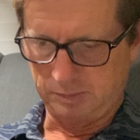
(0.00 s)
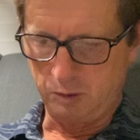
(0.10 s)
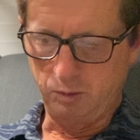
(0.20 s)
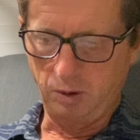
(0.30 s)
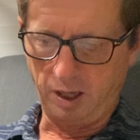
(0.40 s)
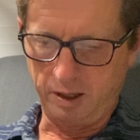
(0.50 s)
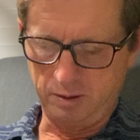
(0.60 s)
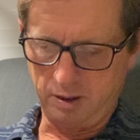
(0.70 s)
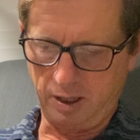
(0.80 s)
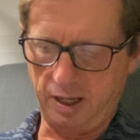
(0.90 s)
I, wrote, I,
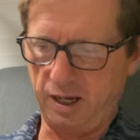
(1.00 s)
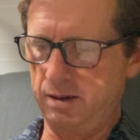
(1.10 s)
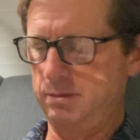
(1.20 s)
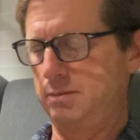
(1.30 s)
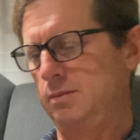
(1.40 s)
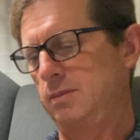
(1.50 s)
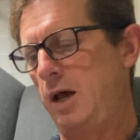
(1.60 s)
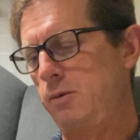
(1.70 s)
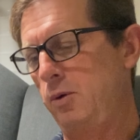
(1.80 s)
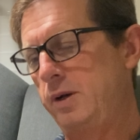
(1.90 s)

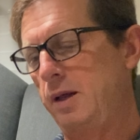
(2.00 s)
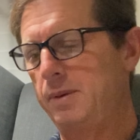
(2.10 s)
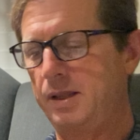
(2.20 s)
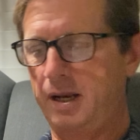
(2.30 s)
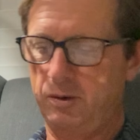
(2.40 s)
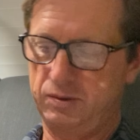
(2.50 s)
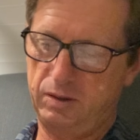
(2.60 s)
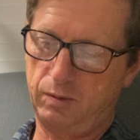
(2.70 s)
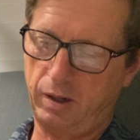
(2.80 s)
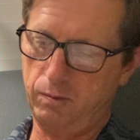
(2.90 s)
I wrote it down, but then I don't
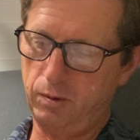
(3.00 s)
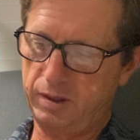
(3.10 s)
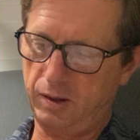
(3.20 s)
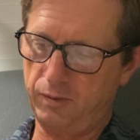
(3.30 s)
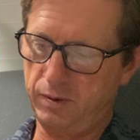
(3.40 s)
see where I wrote down